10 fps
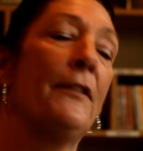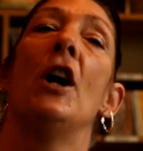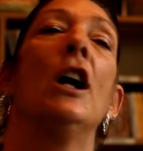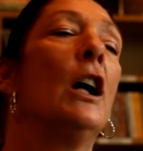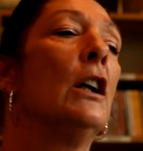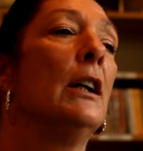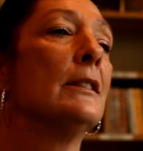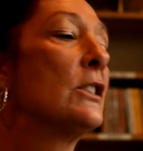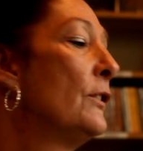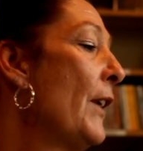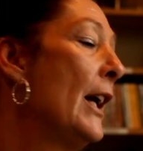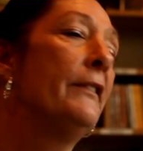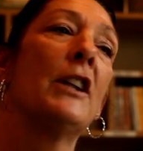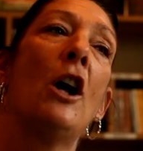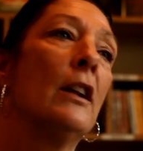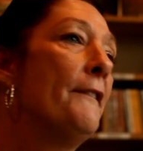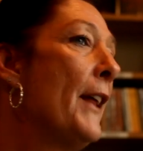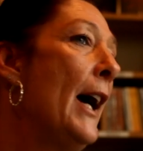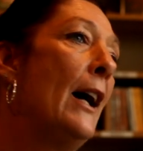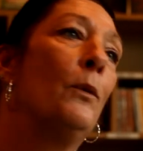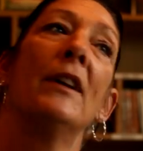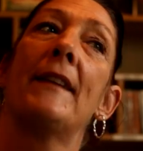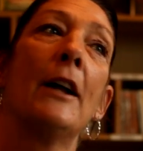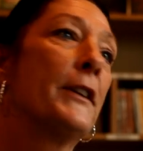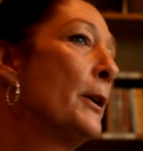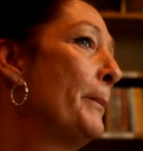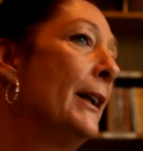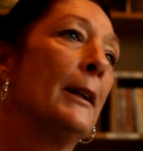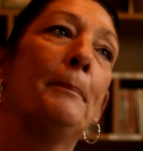far and survived all of that without there being